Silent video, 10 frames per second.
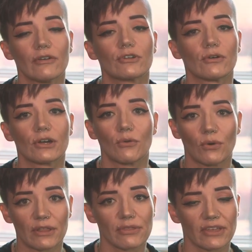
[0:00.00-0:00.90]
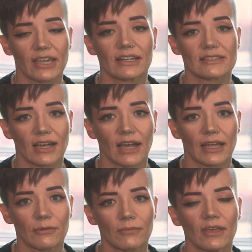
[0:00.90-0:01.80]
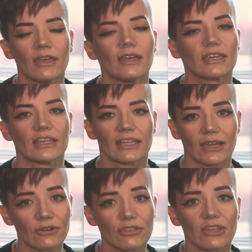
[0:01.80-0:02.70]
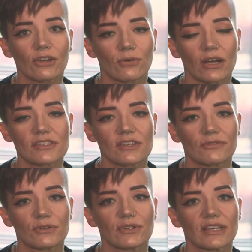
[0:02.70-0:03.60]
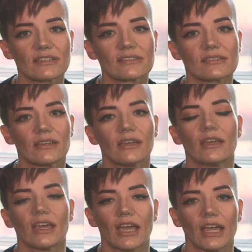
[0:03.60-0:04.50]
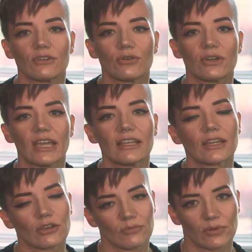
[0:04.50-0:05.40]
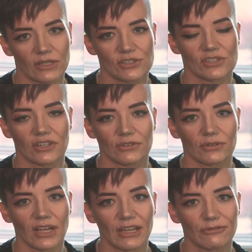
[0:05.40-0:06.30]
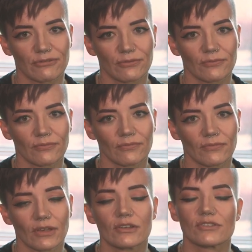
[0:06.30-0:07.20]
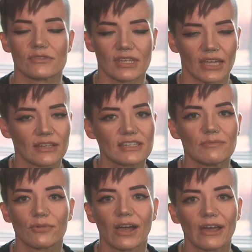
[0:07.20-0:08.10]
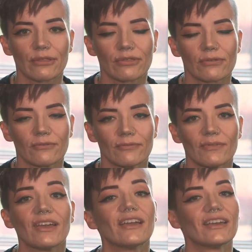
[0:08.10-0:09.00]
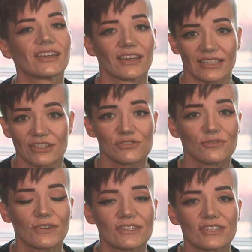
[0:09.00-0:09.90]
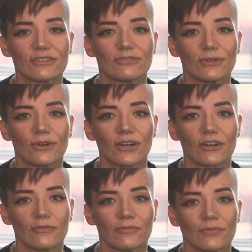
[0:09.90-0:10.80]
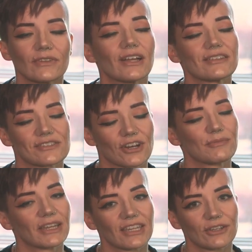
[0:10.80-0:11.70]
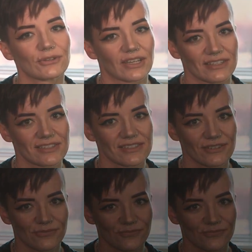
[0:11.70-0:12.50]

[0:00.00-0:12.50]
of going one thing at a time, getting everything crossed off your list, and creating completion in your life. So take a deep breath, connect your feet to the floor, and start making your list.